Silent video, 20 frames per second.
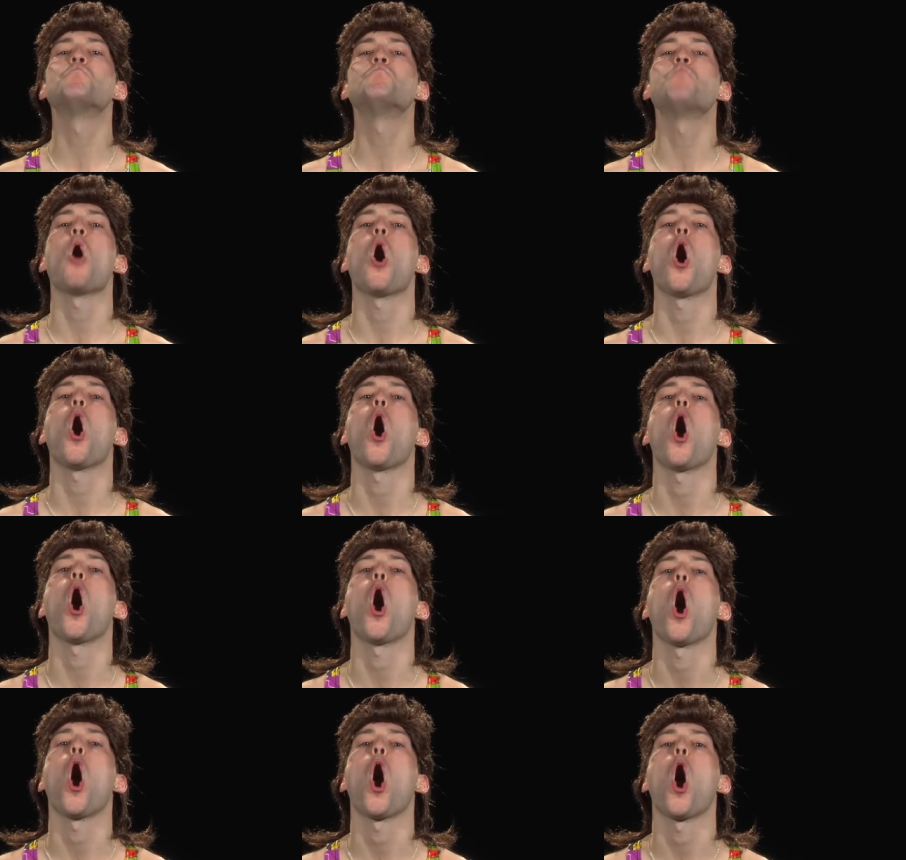
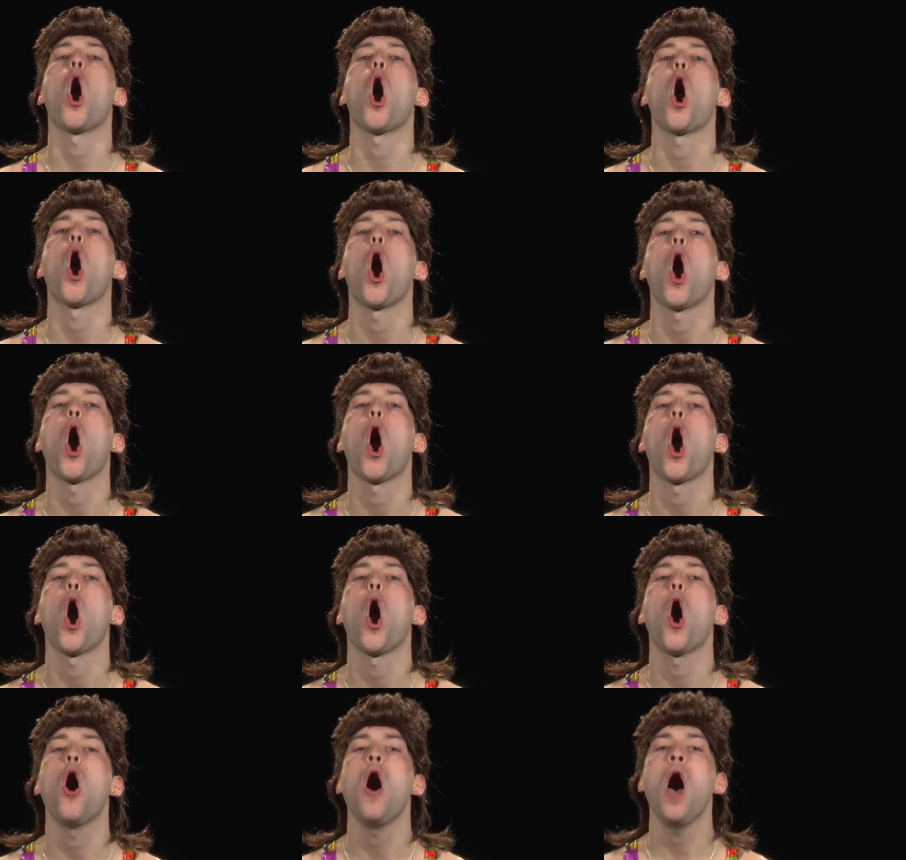Paw,
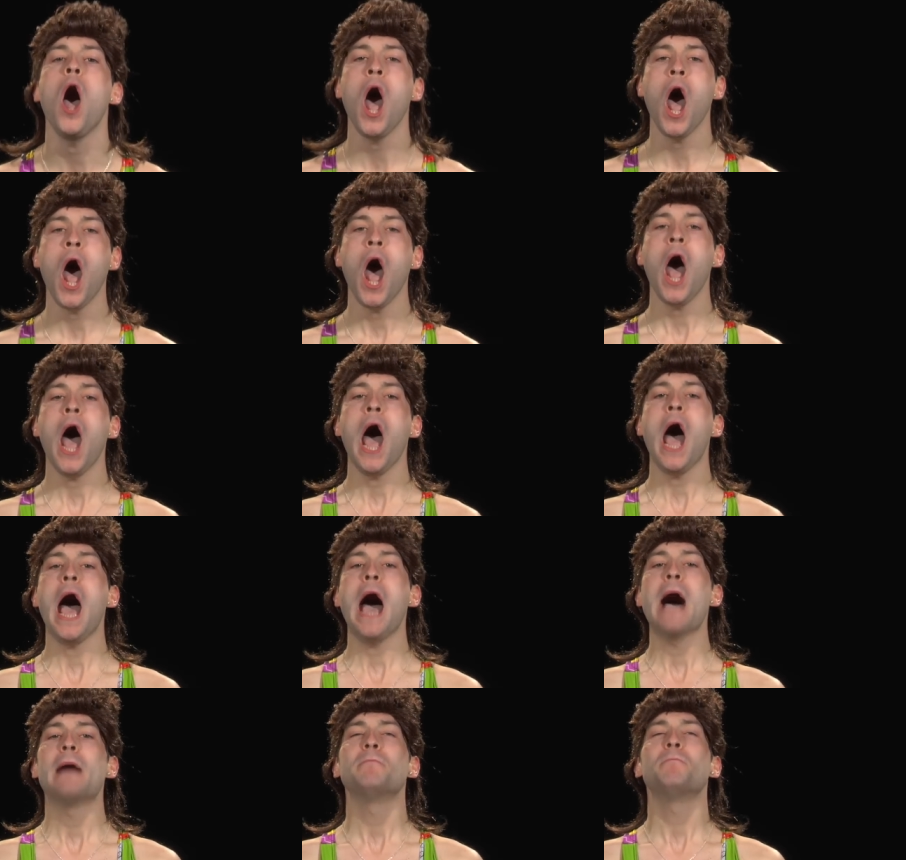paw,
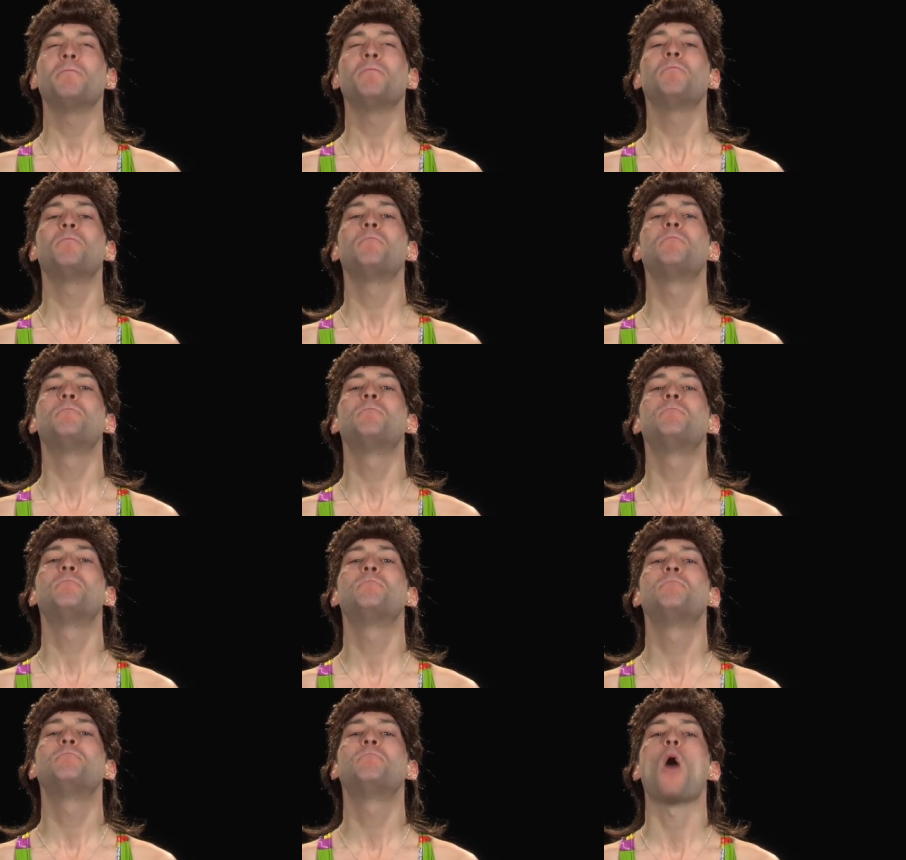
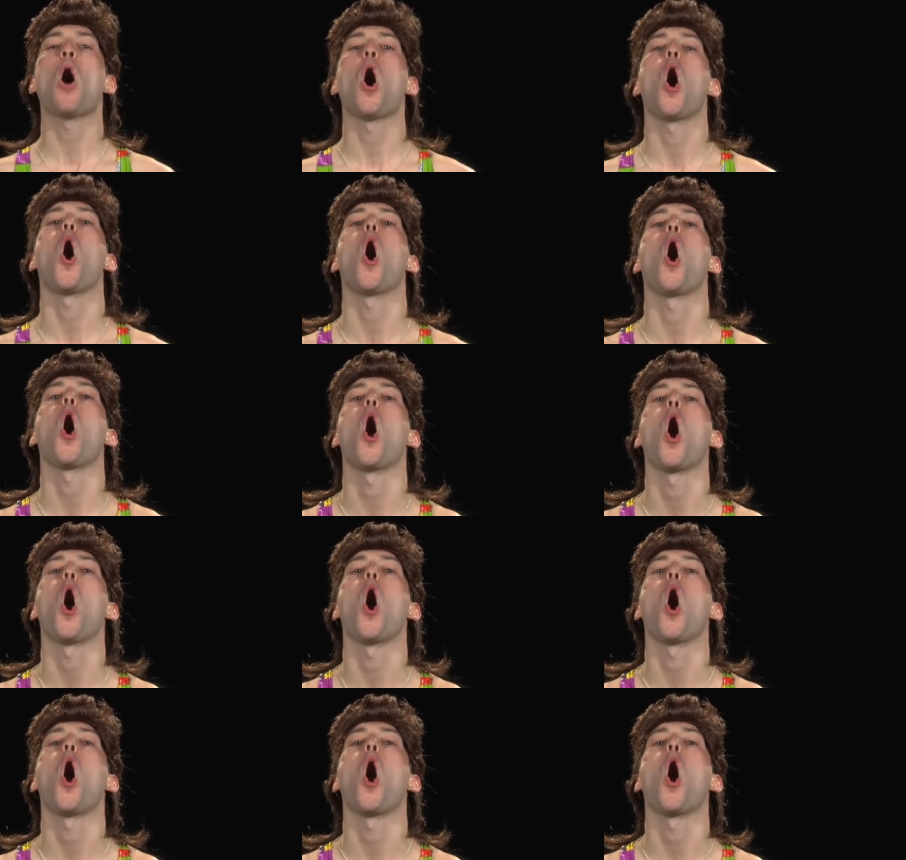paw.